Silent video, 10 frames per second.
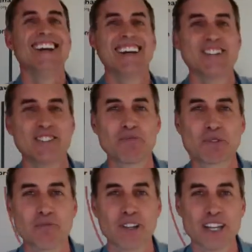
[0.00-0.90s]
hear some
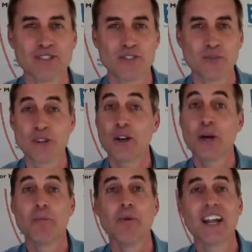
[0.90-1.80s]
complaints from this,
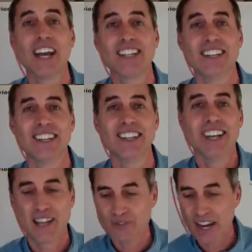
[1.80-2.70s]
but I didn't.
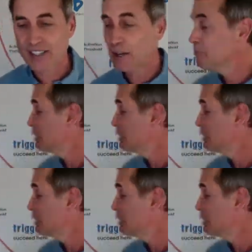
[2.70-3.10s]
In fact, some